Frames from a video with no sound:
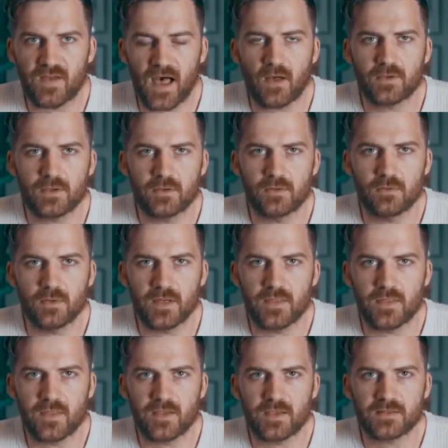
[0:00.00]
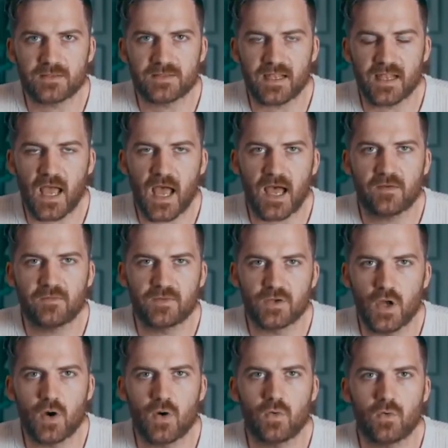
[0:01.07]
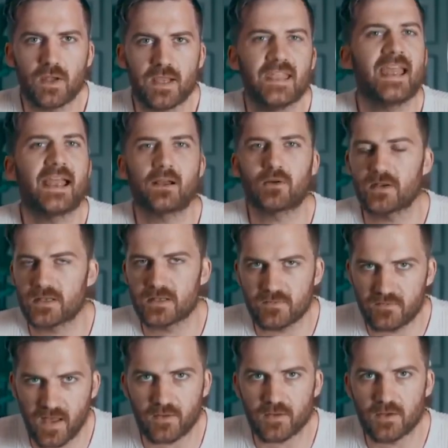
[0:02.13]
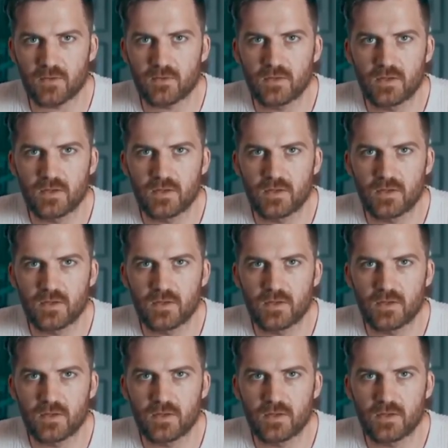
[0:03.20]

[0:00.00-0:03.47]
value in things that have no inherent value.